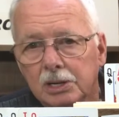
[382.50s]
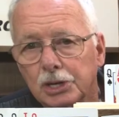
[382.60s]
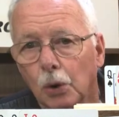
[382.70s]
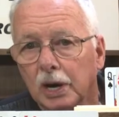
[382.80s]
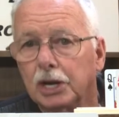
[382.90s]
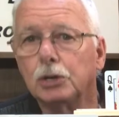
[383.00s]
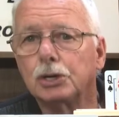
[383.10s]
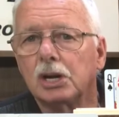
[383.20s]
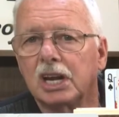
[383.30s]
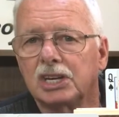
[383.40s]
So it
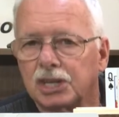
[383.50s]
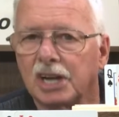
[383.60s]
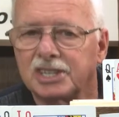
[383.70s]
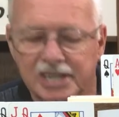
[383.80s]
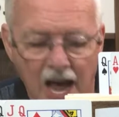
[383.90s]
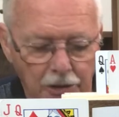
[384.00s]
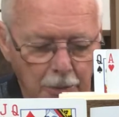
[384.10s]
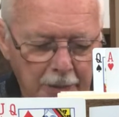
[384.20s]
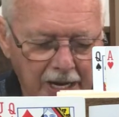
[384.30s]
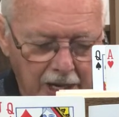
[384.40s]
usually shuts down
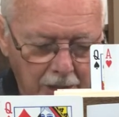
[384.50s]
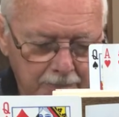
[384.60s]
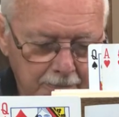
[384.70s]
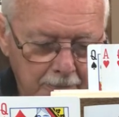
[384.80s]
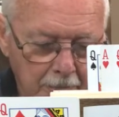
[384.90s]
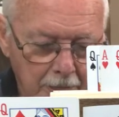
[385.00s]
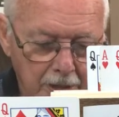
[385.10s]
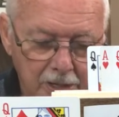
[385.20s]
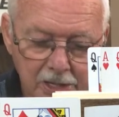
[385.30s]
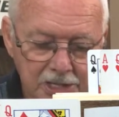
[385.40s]
the bidding.
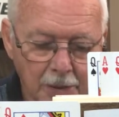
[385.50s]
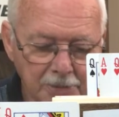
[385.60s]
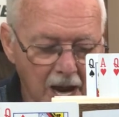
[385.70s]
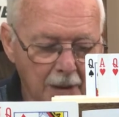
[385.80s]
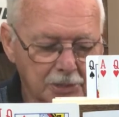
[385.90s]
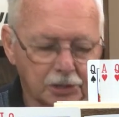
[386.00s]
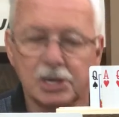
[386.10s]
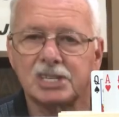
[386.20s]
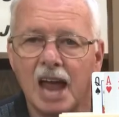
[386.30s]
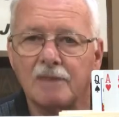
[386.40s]
Sometimes you
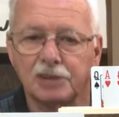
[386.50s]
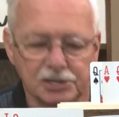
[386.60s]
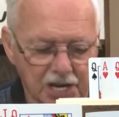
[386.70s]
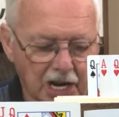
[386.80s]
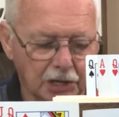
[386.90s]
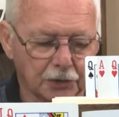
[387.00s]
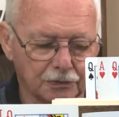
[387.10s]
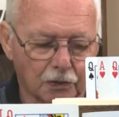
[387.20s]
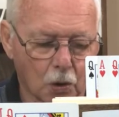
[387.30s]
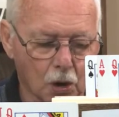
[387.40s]
just have to take your
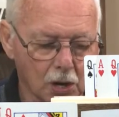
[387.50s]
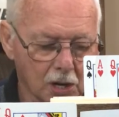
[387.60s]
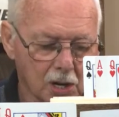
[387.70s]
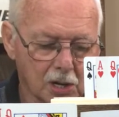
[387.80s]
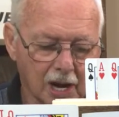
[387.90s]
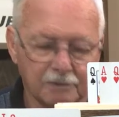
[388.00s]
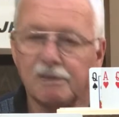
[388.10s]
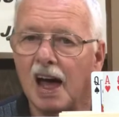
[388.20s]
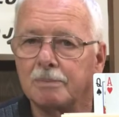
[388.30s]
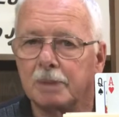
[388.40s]
4 and
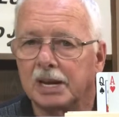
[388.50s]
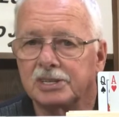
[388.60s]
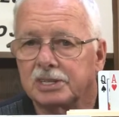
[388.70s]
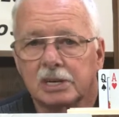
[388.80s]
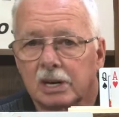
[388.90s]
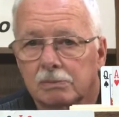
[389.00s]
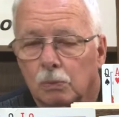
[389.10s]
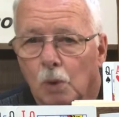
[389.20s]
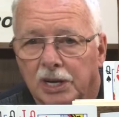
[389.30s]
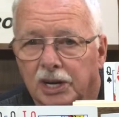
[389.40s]
5 bids
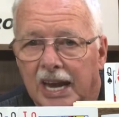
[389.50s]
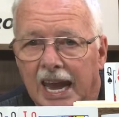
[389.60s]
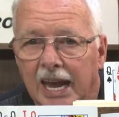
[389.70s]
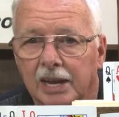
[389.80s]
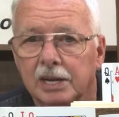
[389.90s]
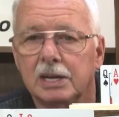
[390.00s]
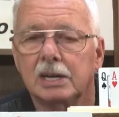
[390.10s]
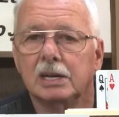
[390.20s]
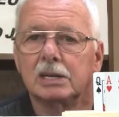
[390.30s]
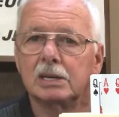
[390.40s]
when you can.
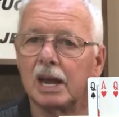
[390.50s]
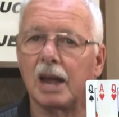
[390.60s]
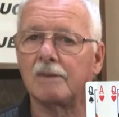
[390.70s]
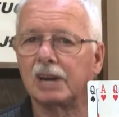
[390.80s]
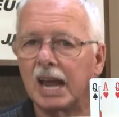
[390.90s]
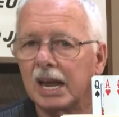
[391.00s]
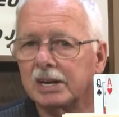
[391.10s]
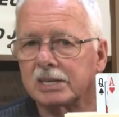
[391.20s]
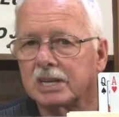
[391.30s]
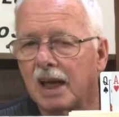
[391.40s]
Every
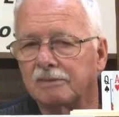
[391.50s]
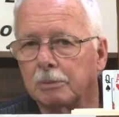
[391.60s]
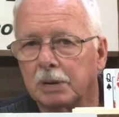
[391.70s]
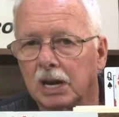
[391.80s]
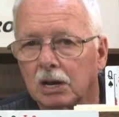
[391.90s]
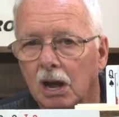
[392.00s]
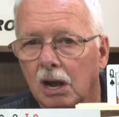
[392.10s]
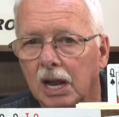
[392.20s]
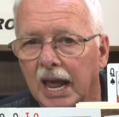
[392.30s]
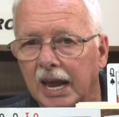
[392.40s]
hand doesn't have to be a
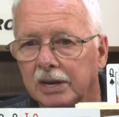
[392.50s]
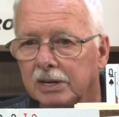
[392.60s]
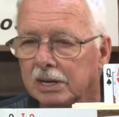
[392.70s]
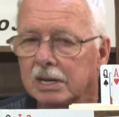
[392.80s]
call hand.